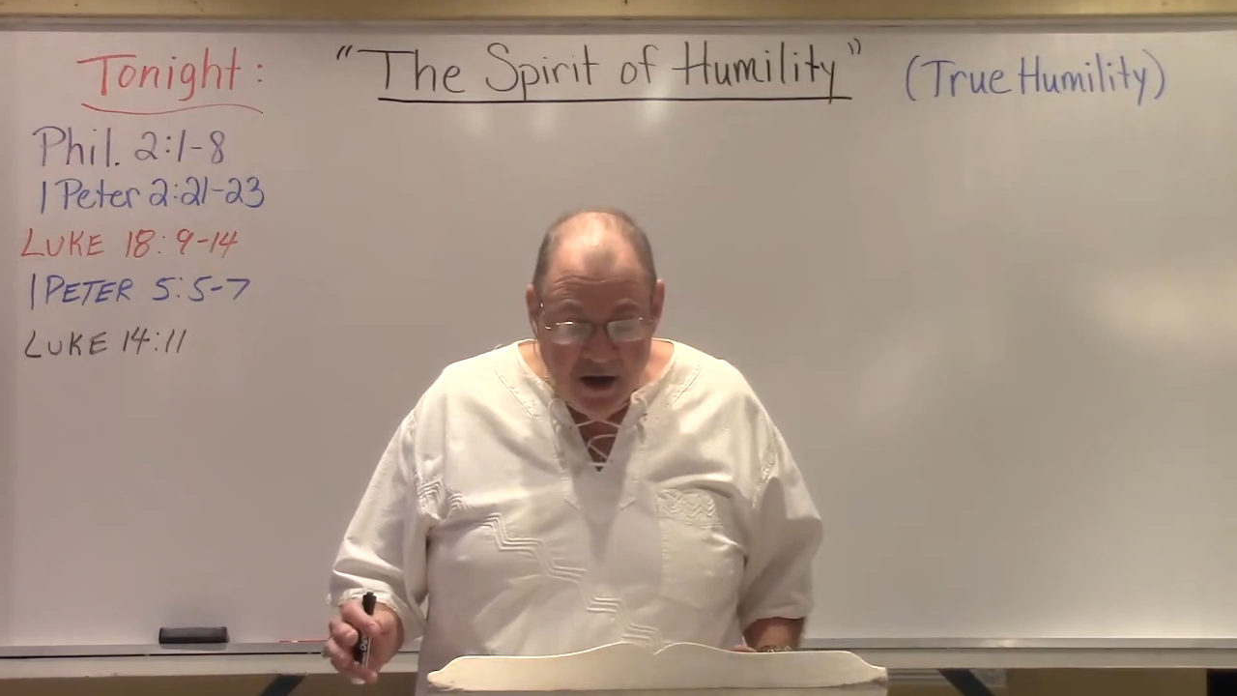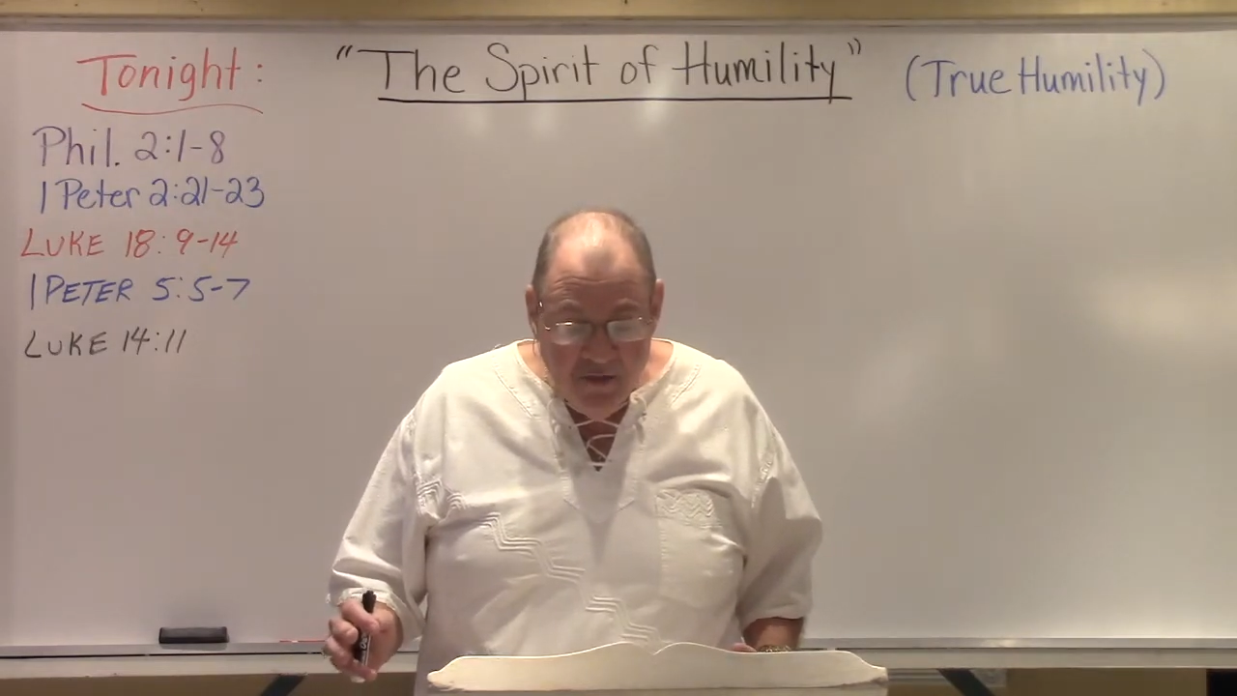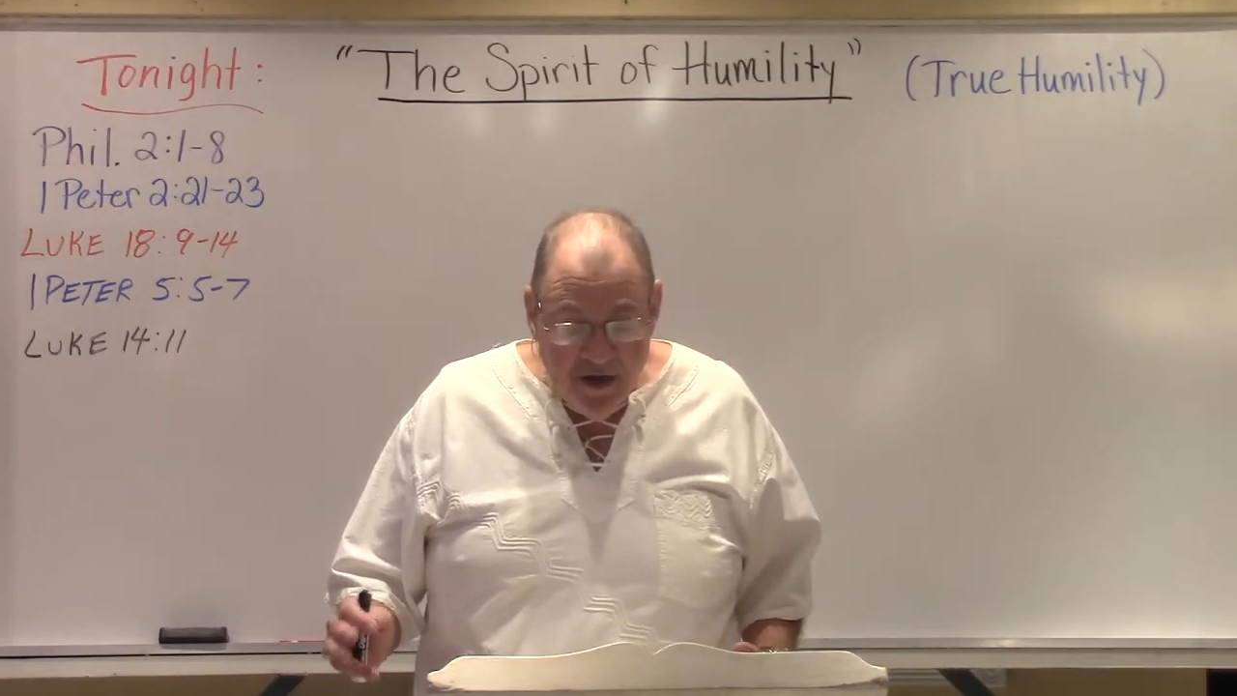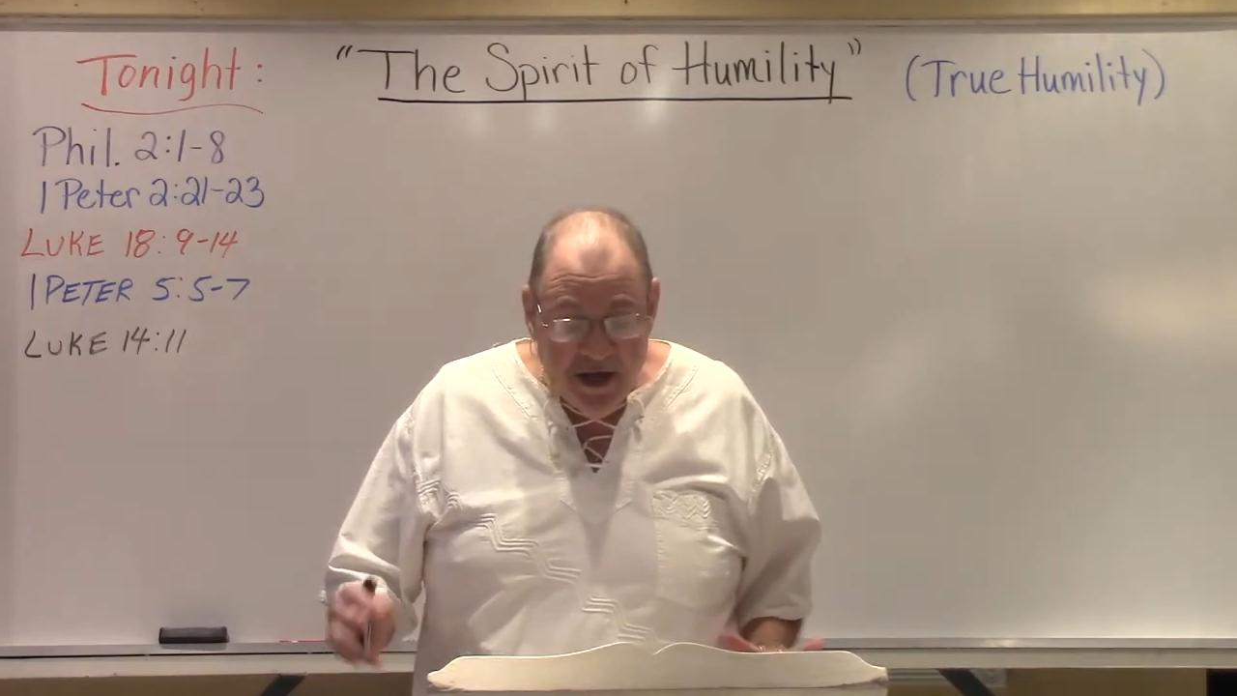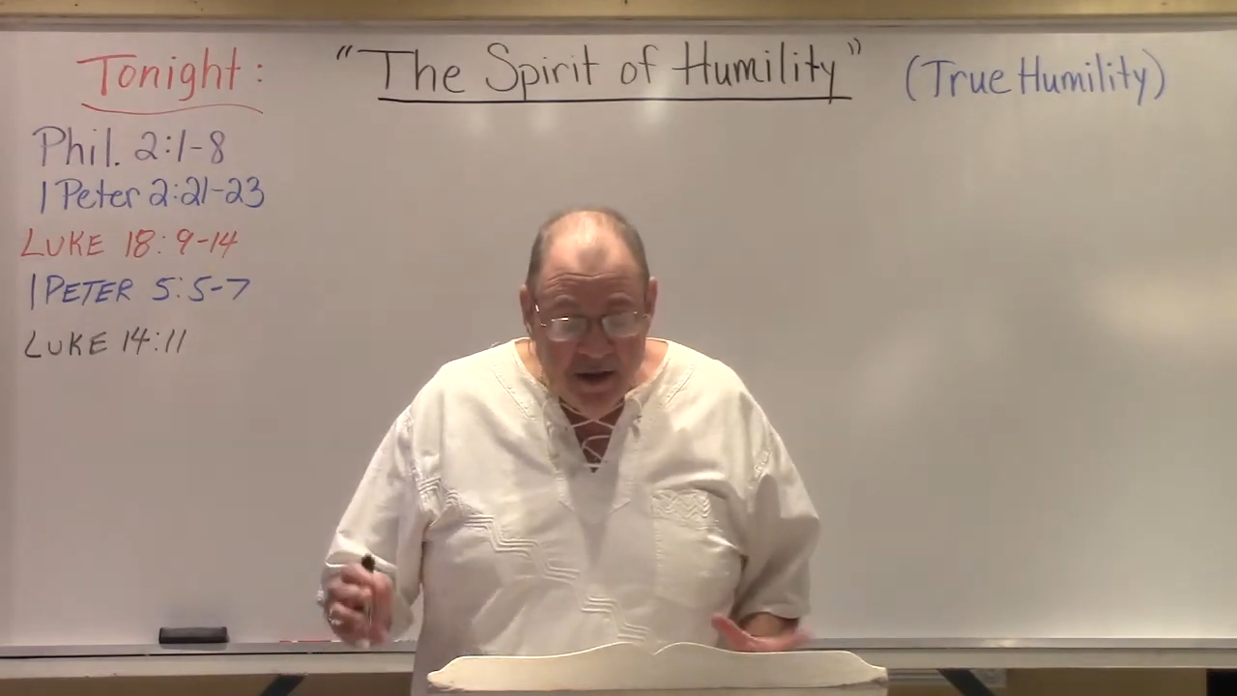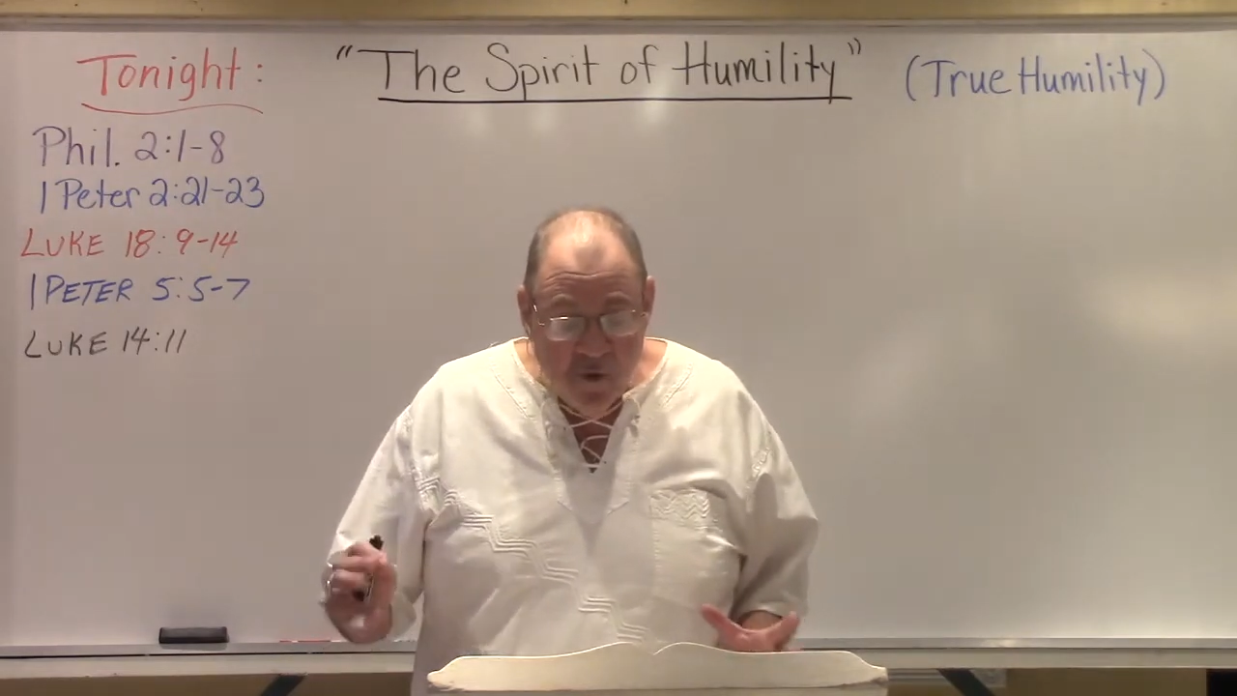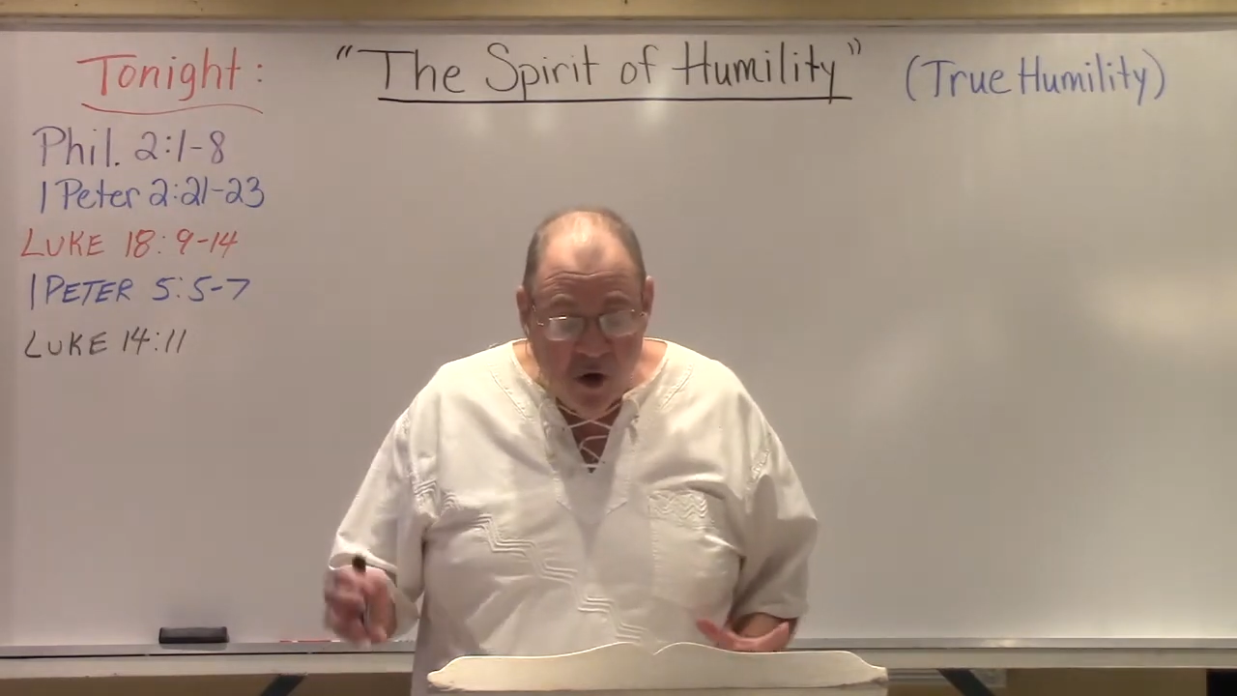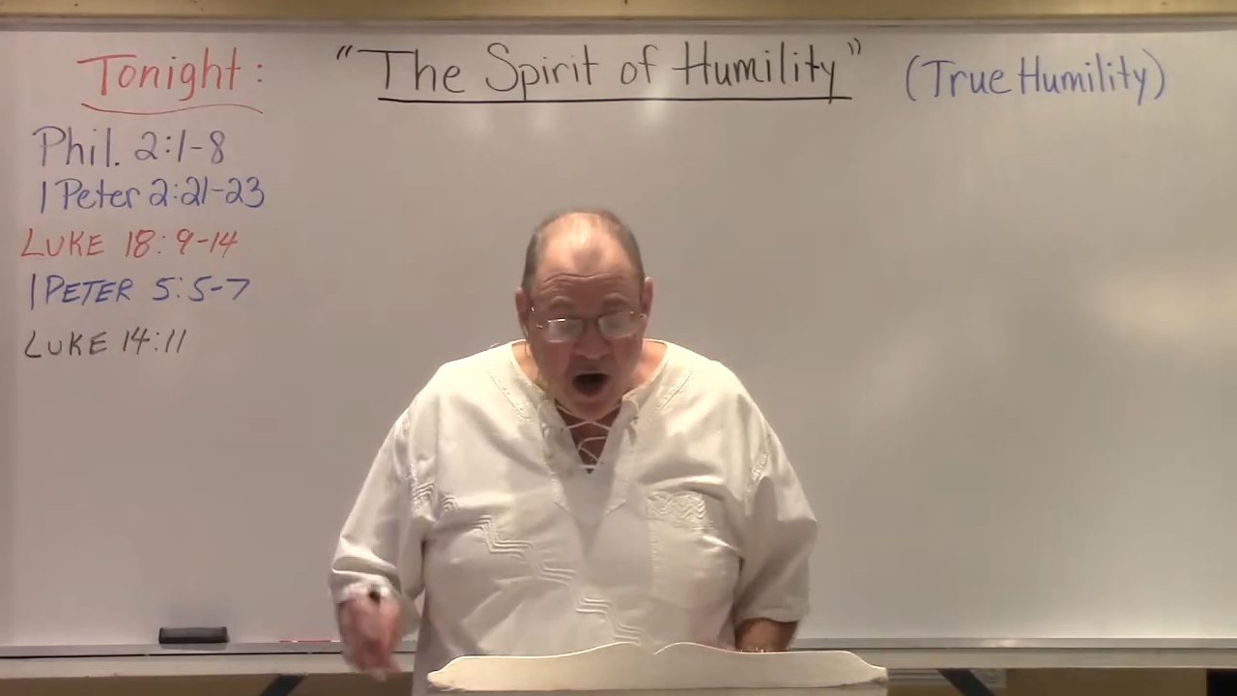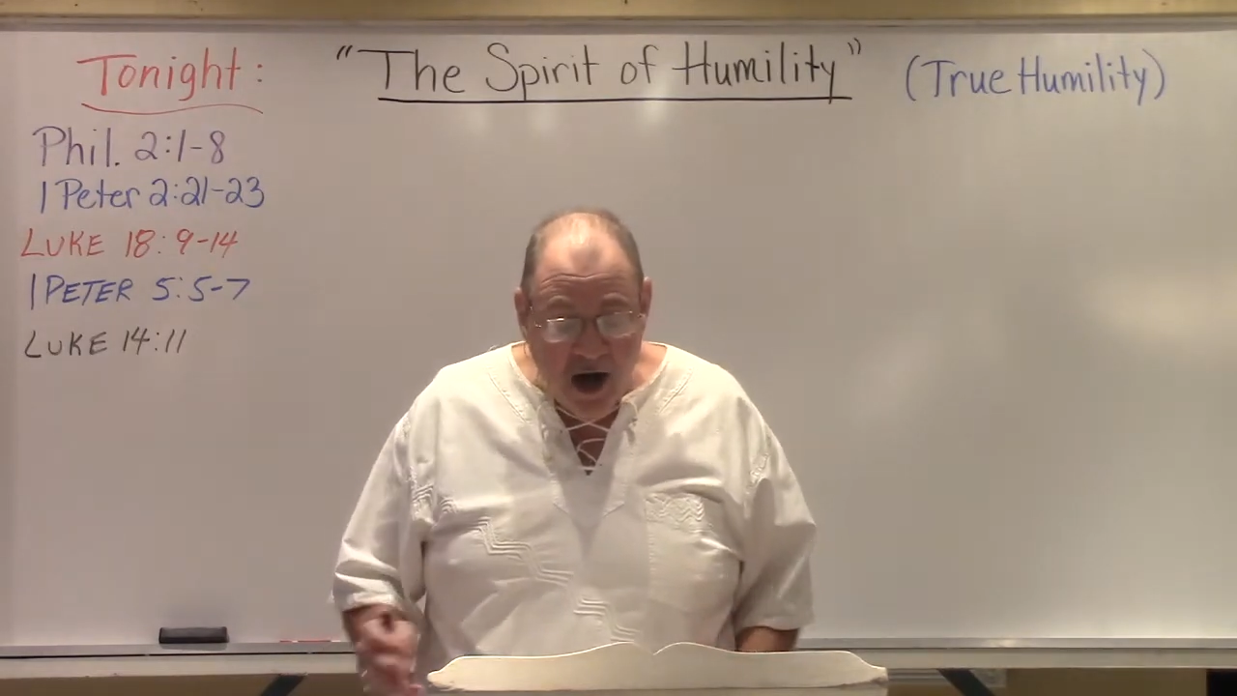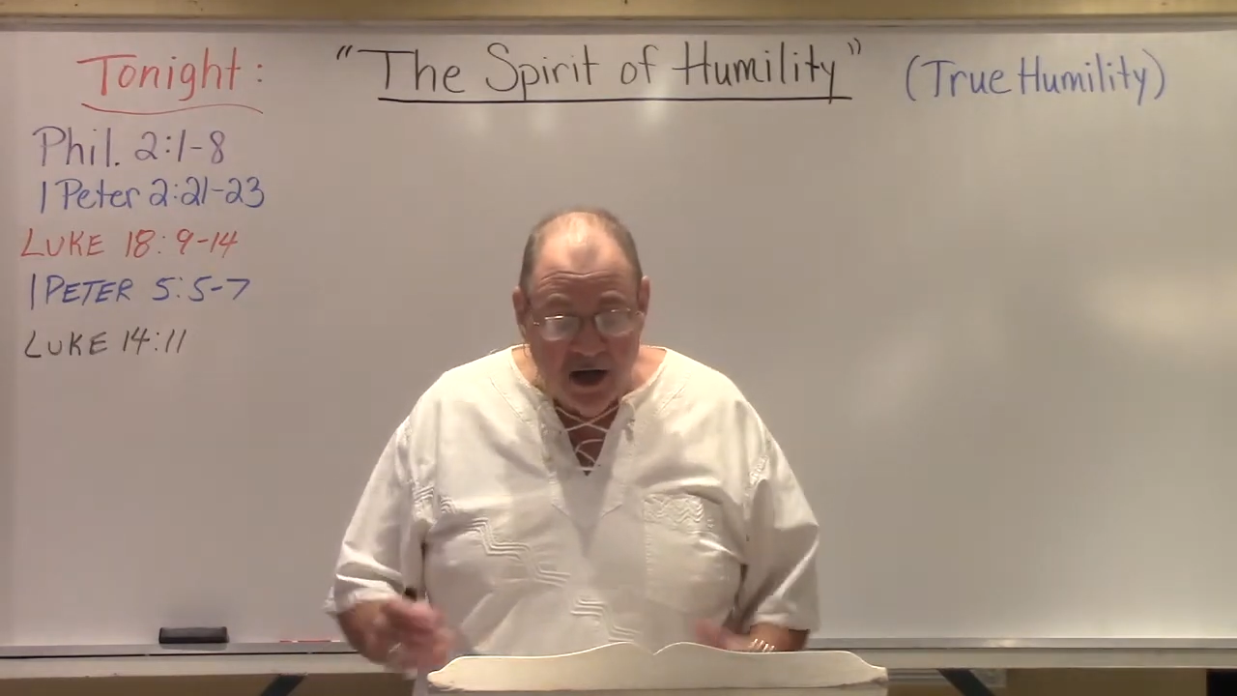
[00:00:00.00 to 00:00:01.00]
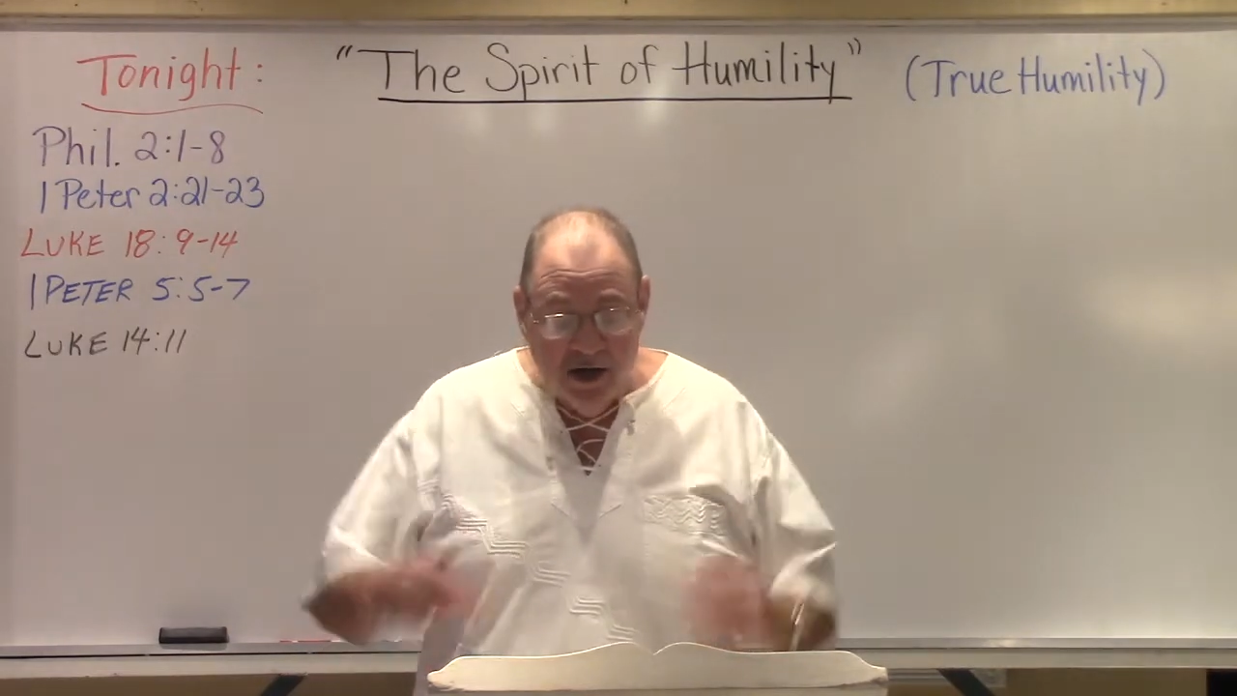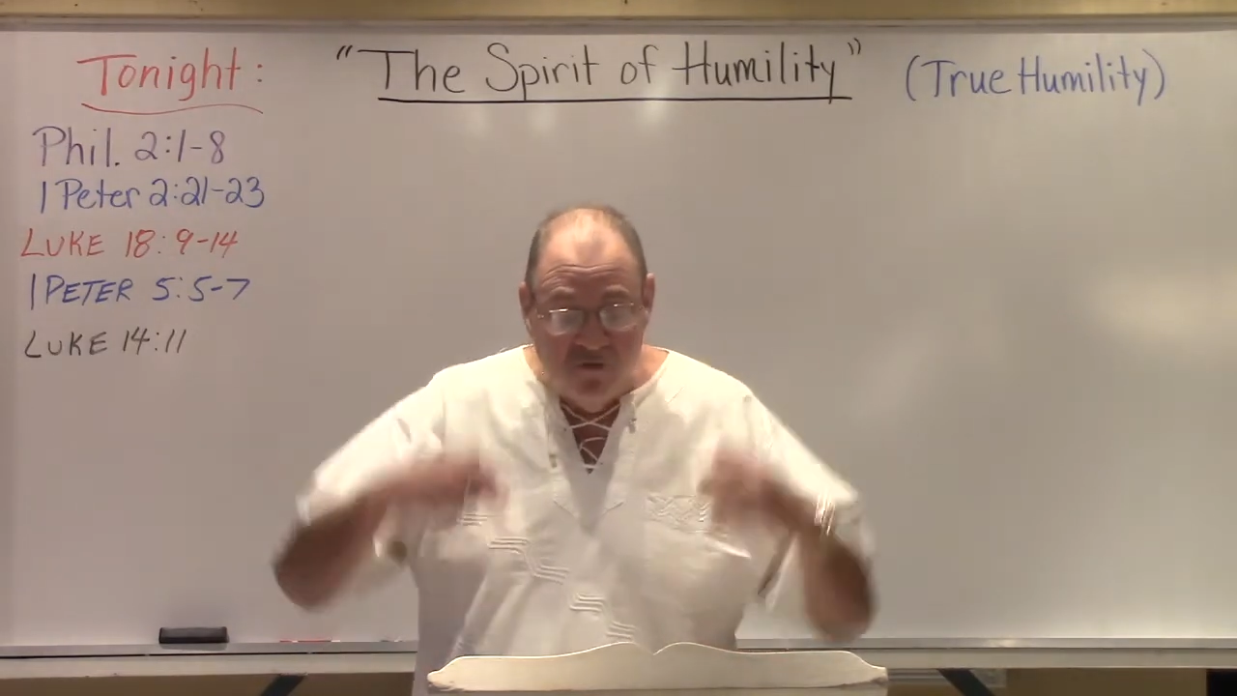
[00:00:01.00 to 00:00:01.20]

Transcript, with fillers: thinking more highly